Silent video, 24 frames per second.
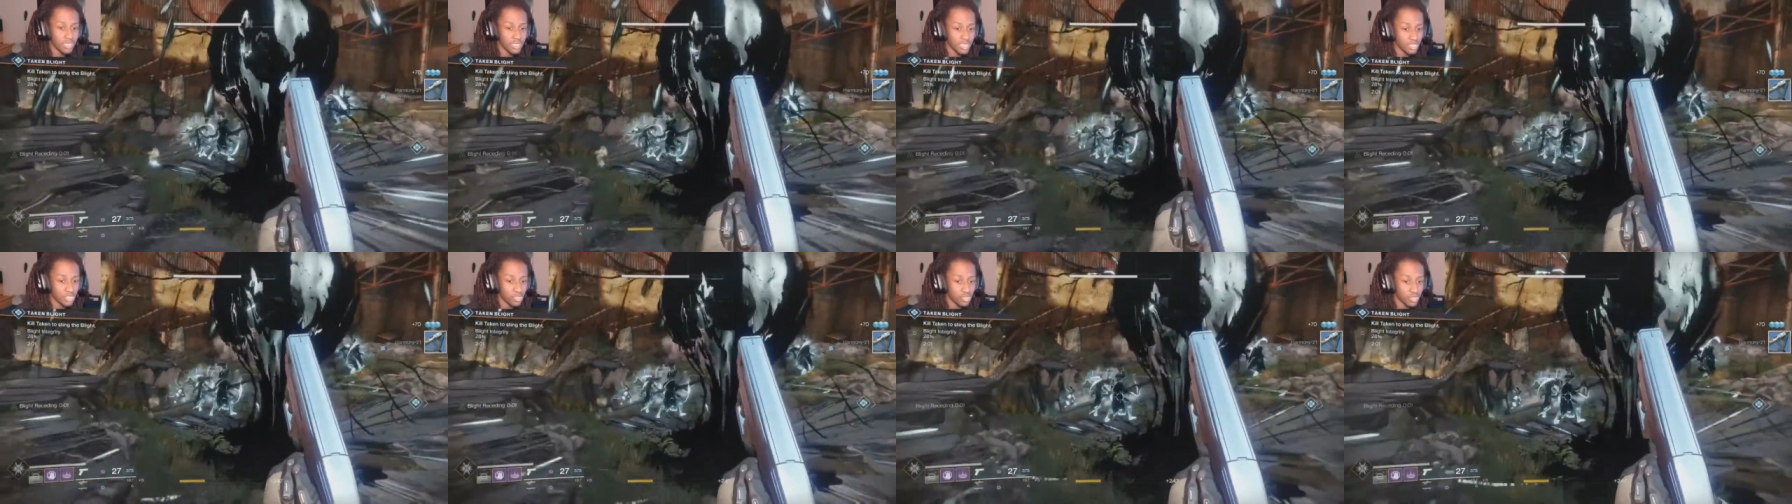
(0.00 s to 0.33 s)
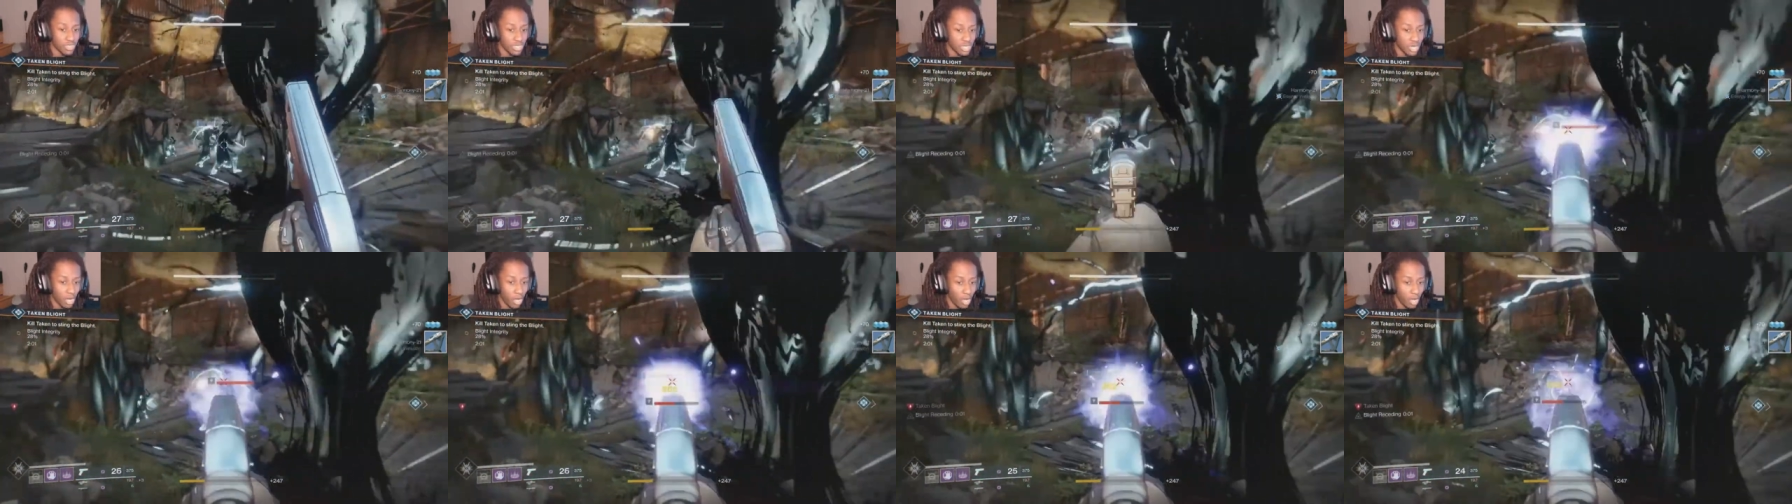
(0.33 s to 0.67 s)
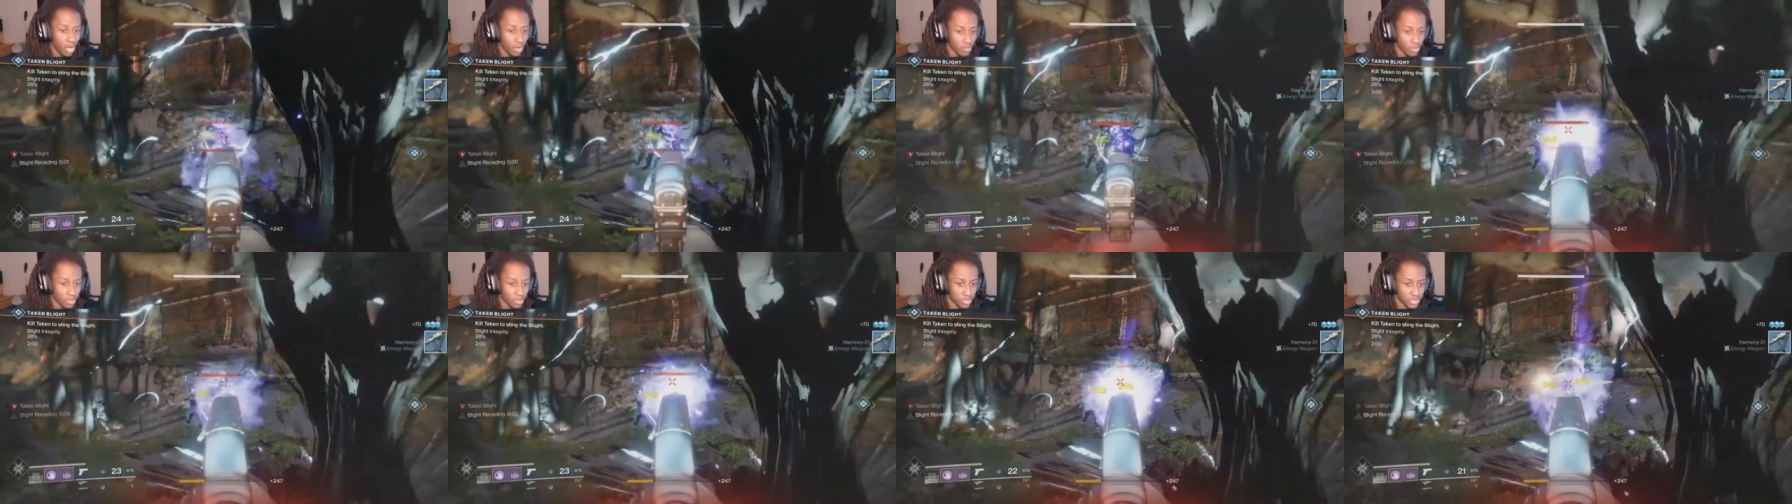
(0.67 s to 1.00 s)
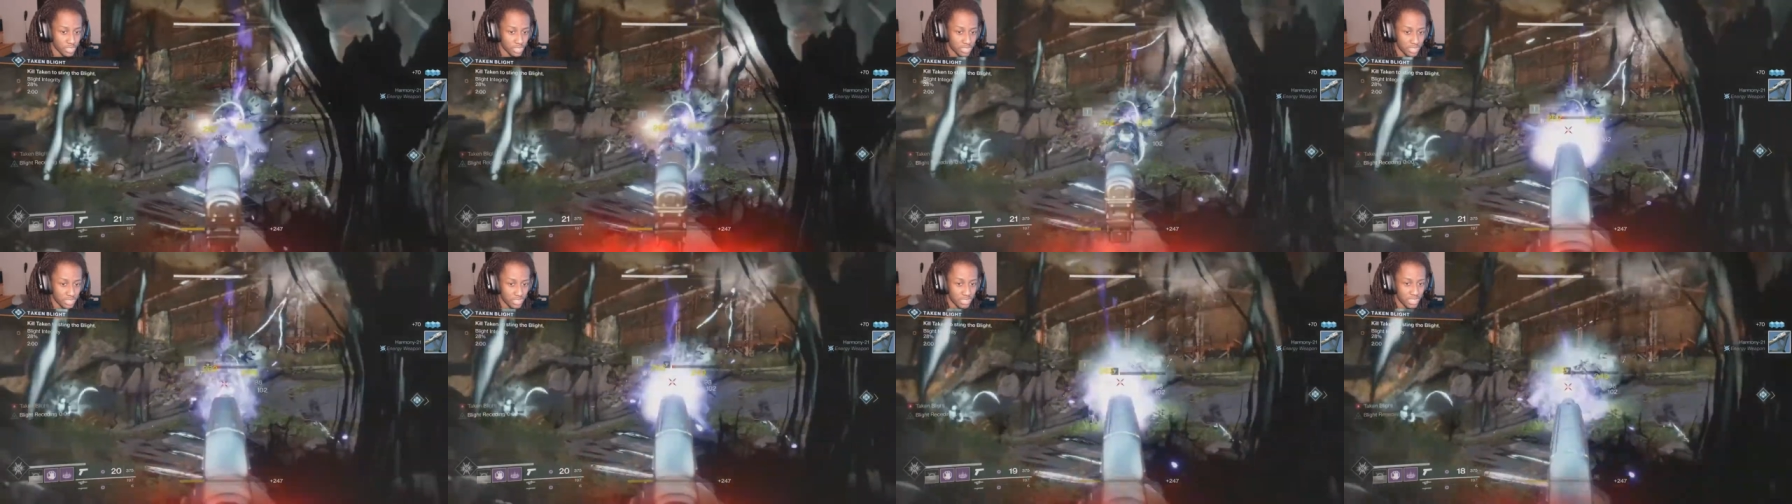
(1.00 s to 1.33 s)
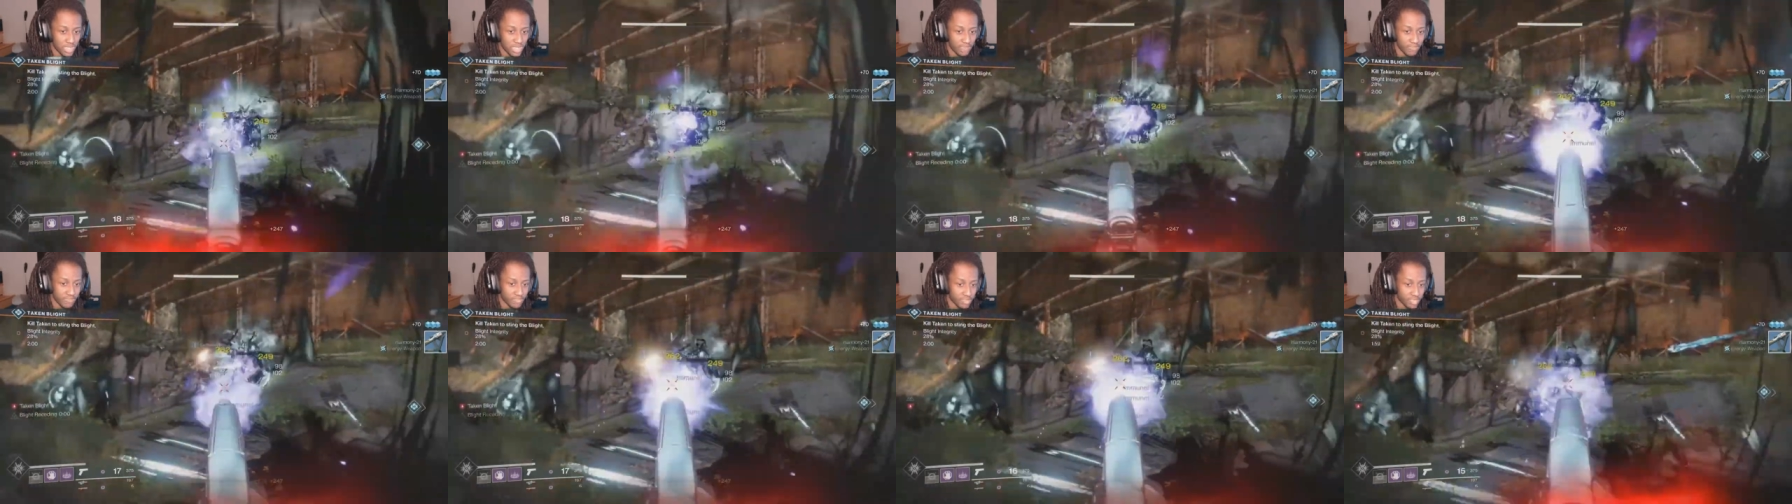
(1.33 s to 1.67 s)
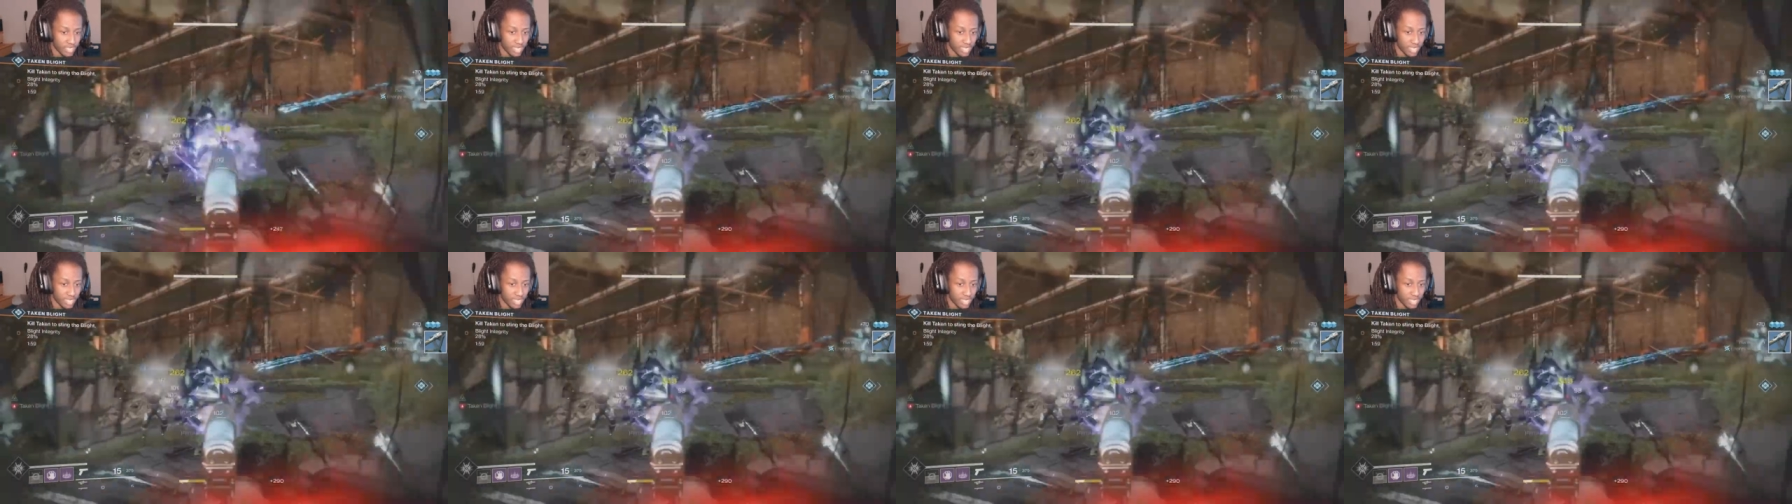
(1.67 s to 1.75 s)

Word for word: then you can almost never